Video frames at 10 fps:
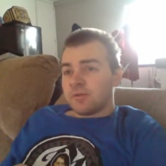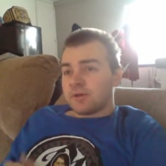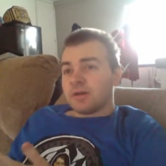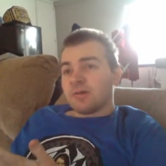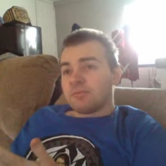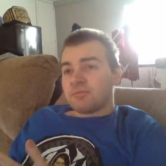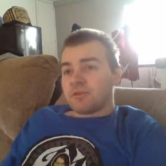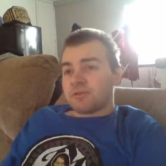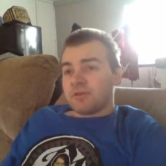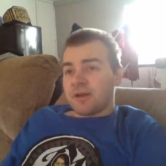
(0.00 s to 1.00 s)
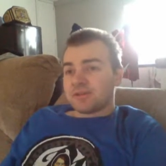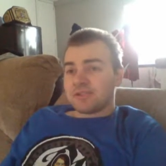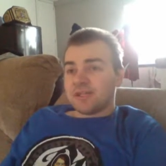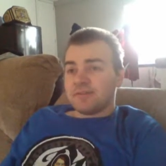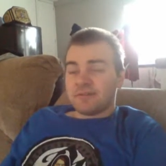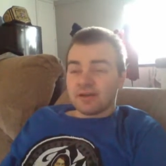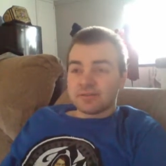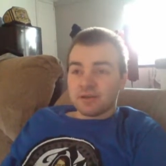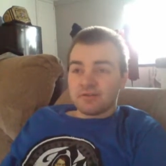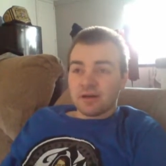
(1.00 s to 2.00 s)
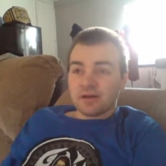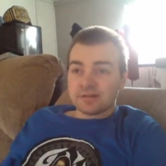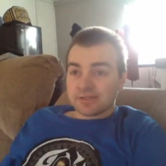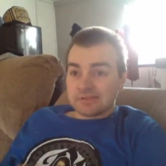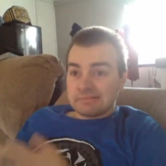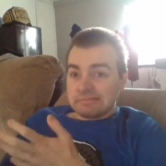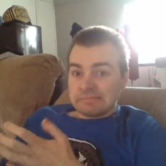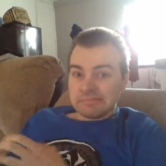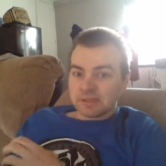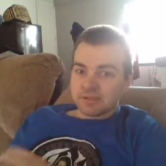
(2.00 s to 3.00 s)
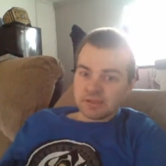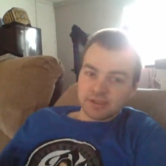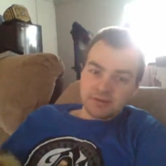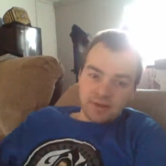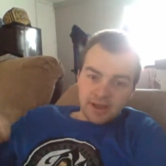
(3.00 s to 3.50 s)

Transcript: I've only got 3,085 so far, so, mm, you know.